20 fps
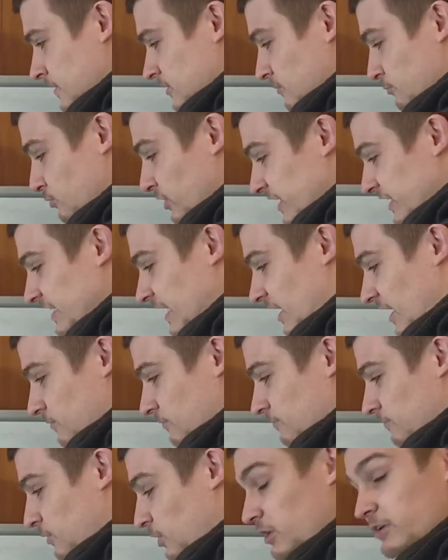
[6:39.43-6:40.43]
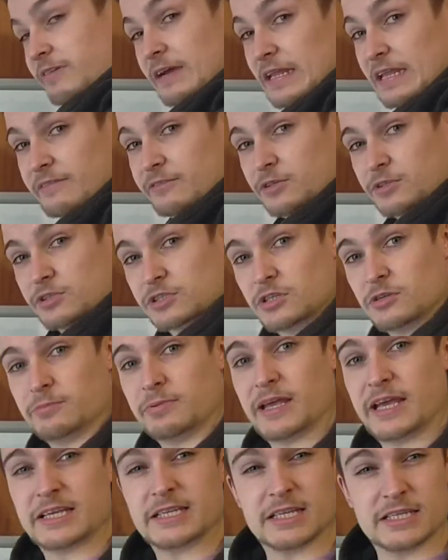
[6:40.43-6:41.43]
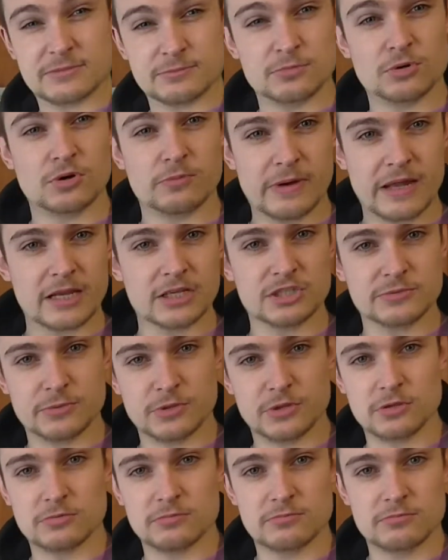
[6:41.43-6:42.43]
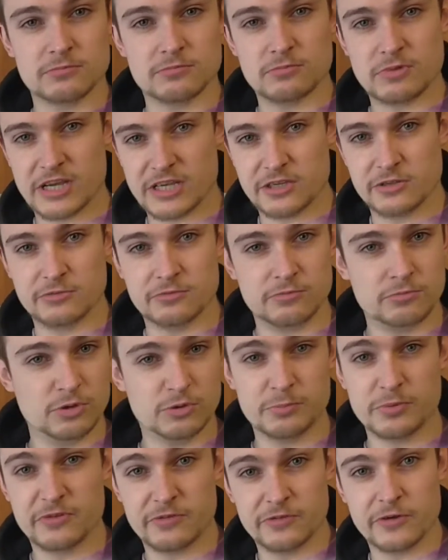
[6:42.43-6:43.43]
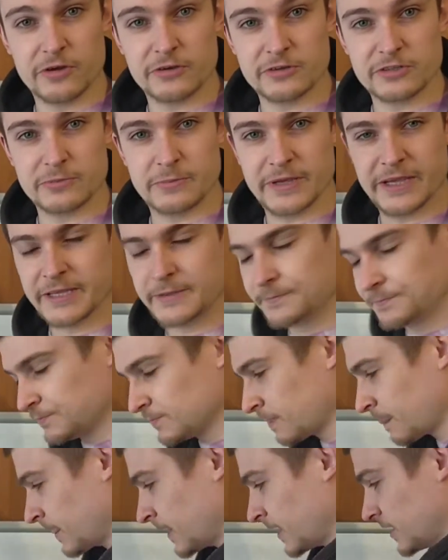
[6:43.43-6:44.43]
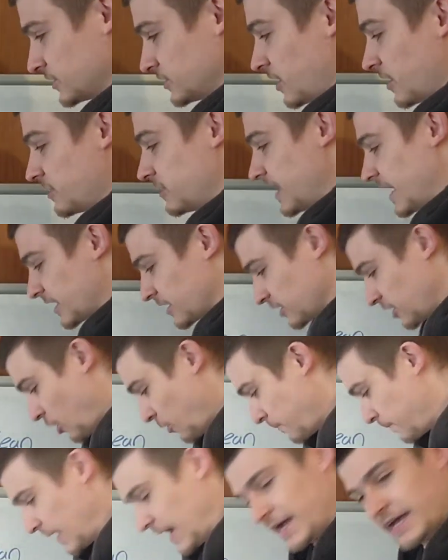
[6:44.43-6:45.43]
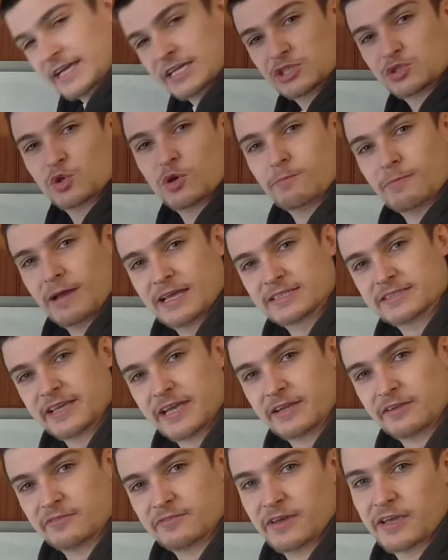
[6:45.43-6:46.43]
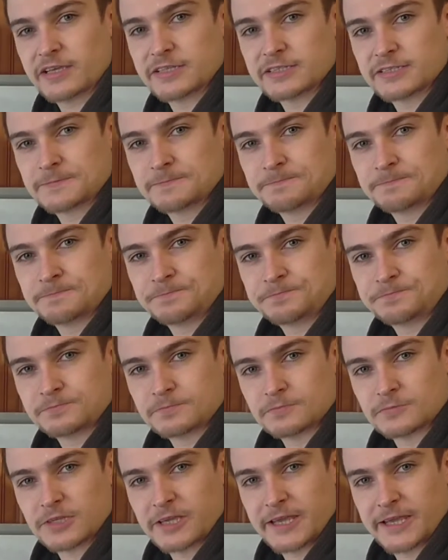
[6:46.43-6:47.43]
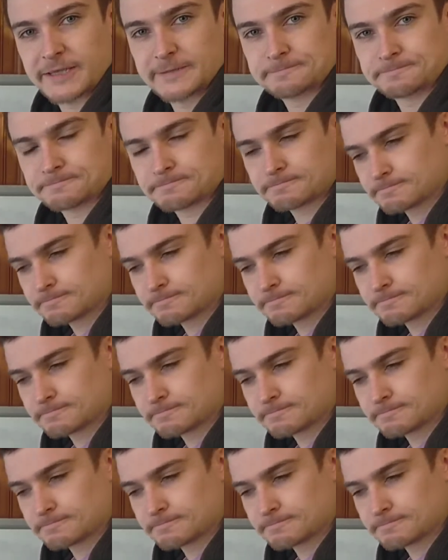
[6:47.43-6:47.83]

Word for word: To bring down body fat levels to a place that's more manageable, where you would prefer it to be, to then go back into a mass gain phase. Okay?